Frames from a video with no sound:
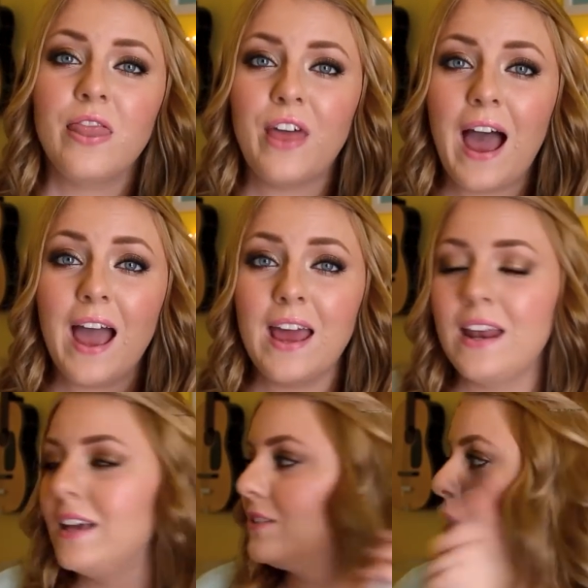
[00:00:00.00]
That
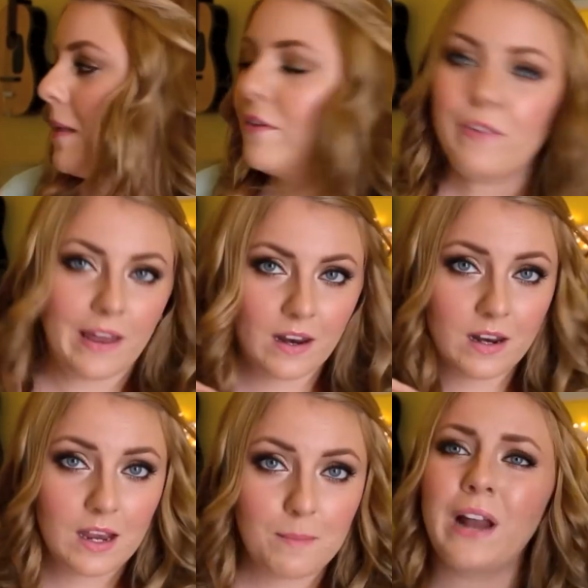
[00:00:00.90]
is on my vanity.